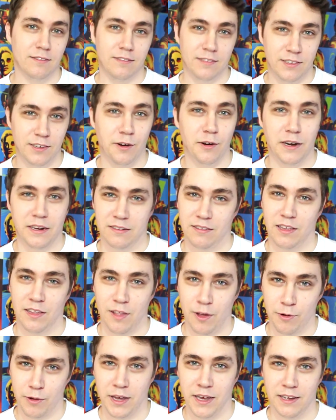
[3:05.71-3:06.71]
Seriously
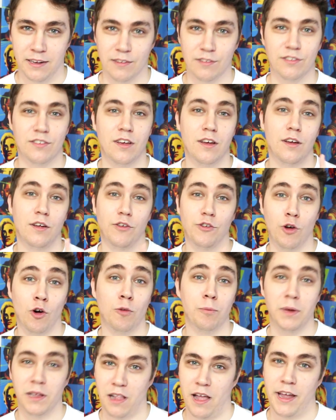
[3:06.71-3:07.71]
though, kids.
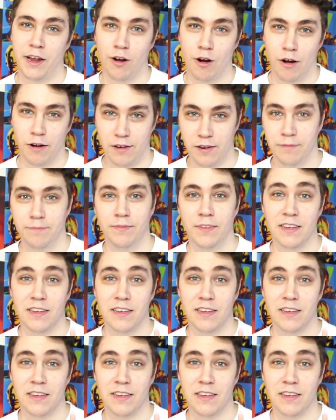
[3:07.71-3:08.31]
Don't be like Art.